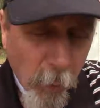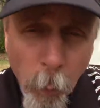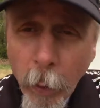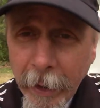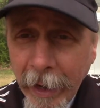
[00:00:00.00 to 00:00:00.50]

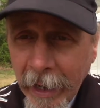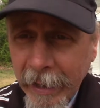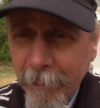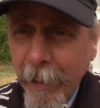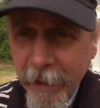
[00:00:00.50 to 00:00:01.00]
what
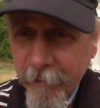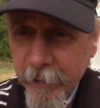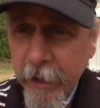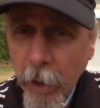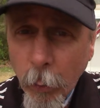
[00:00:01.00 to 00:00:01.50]
I made a
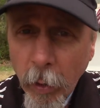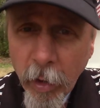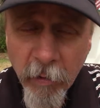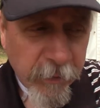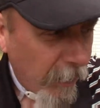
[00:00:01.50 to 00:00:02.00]
video
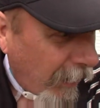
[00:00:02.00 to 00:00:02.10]
of